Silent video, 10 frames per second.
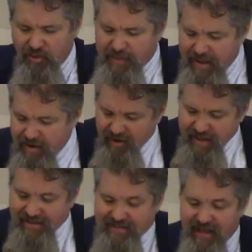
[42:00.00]
so Peter
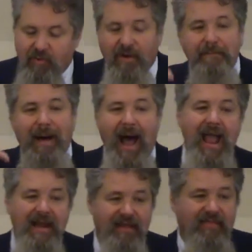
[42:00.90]
is here
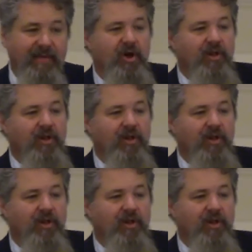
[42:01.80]
reminding them